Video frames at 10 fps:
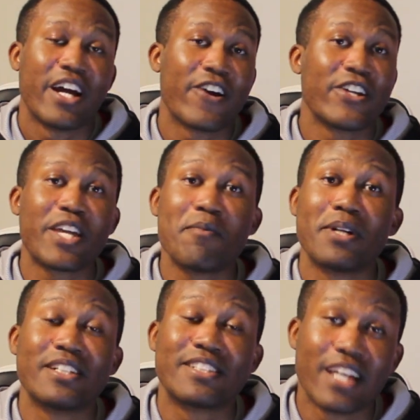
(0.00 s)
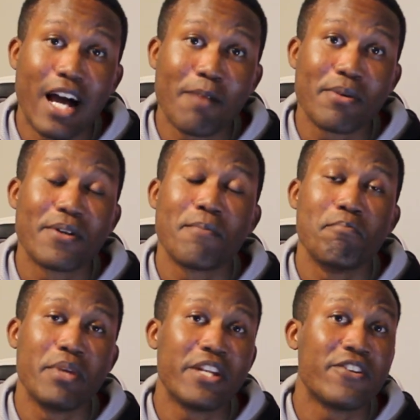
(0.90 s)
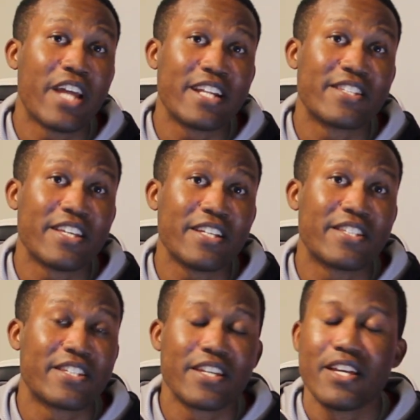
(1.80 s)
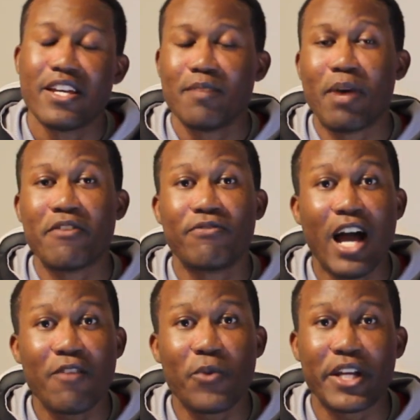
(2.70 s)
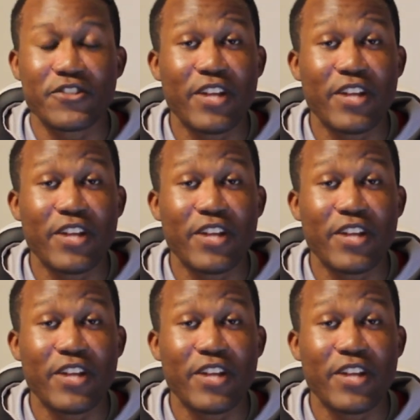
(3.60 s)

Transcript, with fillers: Ireland came out on top, beating the United States by five wickets.